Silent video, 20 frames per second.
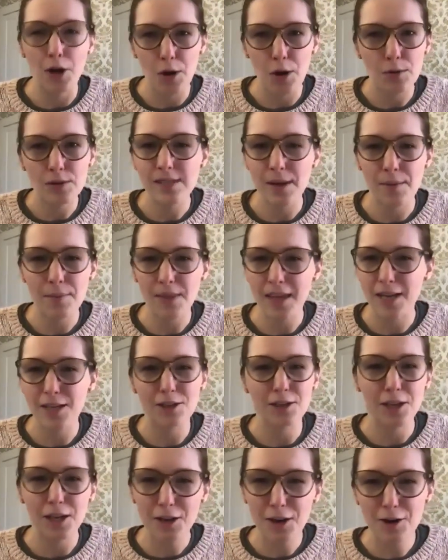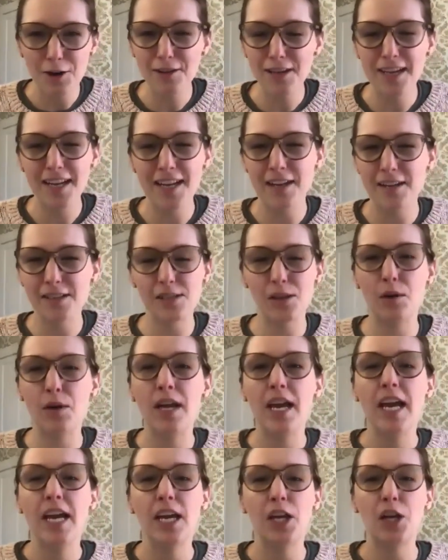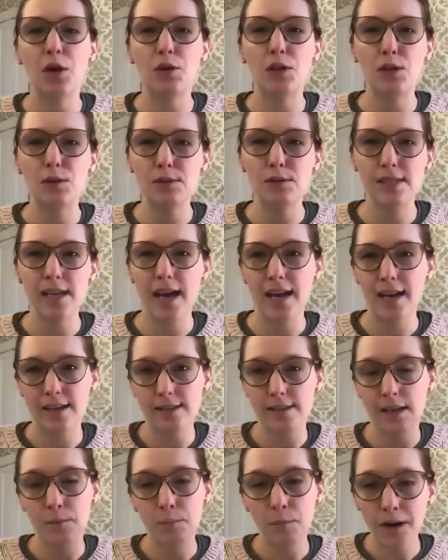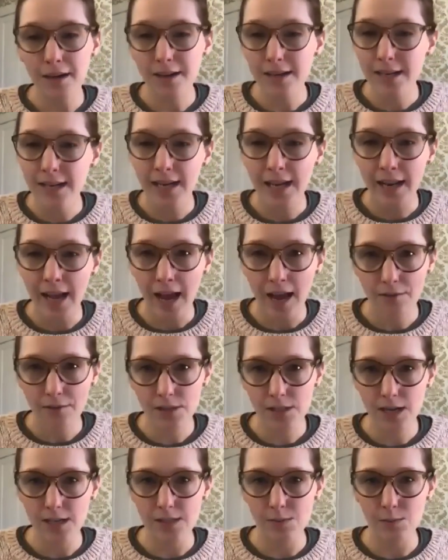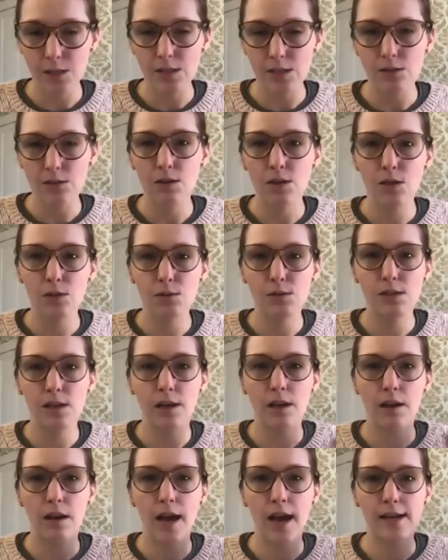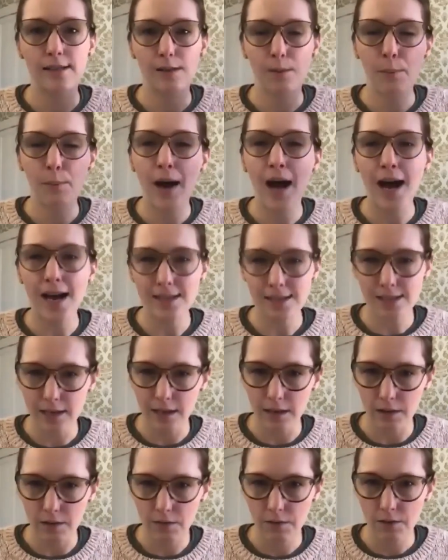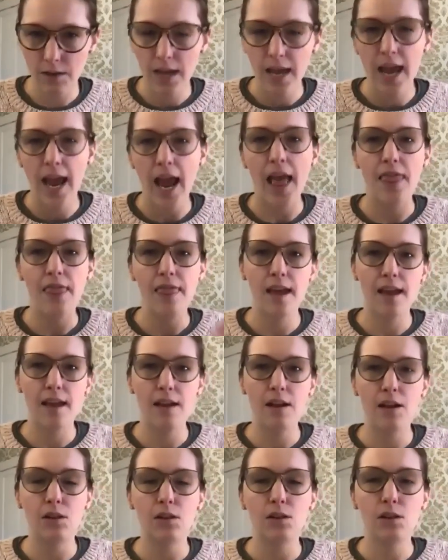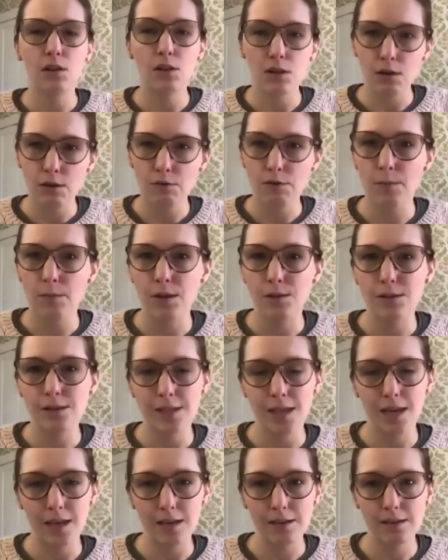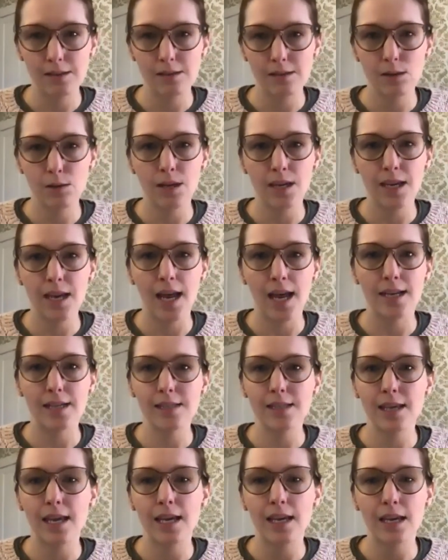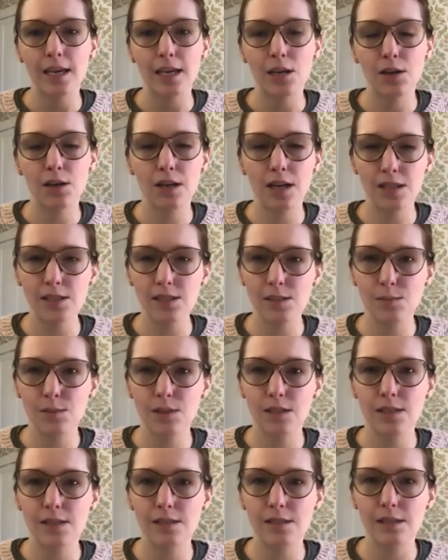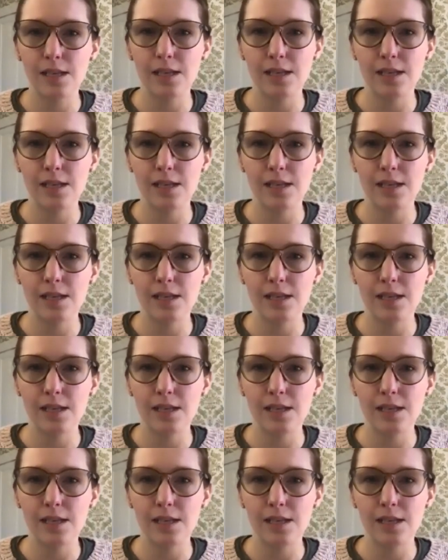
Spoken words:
something during COVID. And so, use that as then marketing and advertisement. So use it as a positive and then learn from those things. So again, it's like your customer is